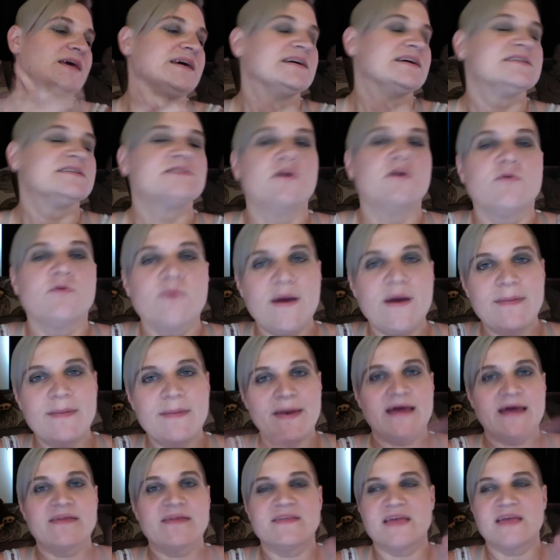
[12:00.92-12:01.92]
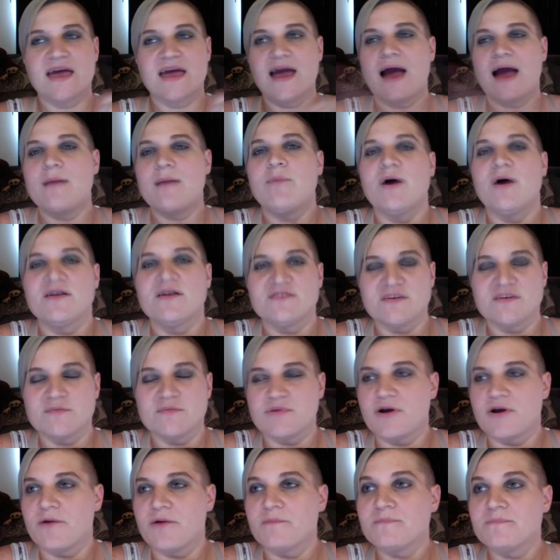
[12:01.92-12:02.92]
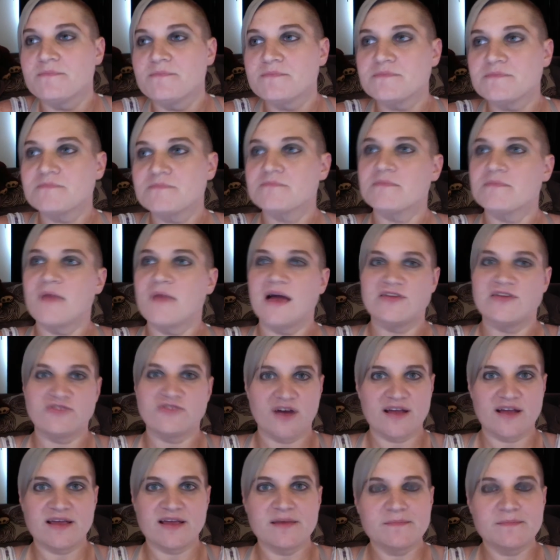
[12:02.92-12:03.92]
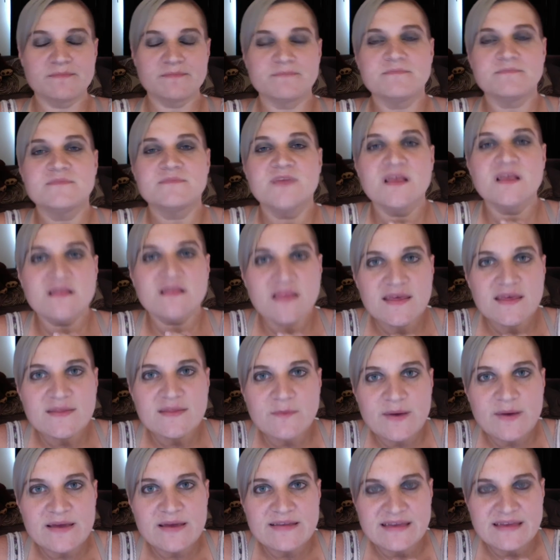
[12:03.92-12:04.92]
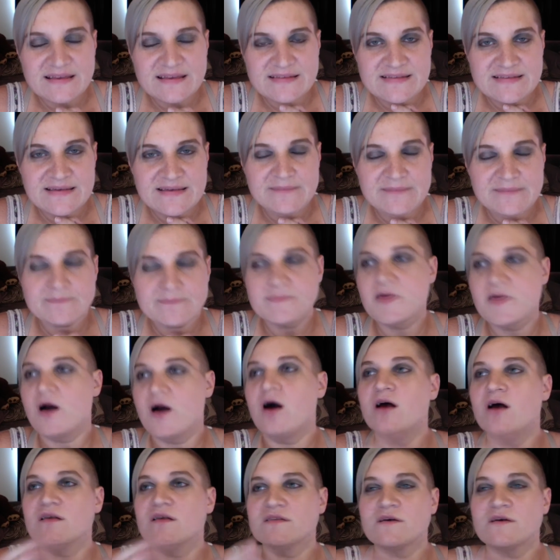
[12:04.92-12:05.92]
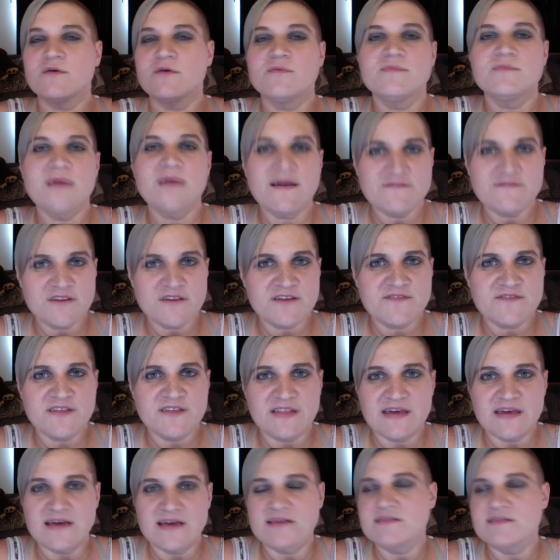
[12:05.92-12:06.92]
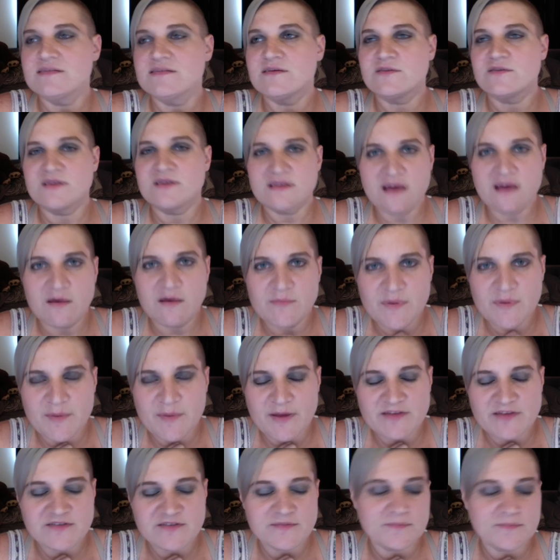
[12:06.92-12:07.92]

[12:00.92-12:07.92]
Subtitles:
So way back in the day, I bought GENEPRO. I tried it, didn't like the way it tasted. Also, not very filling, so it didn't help me much.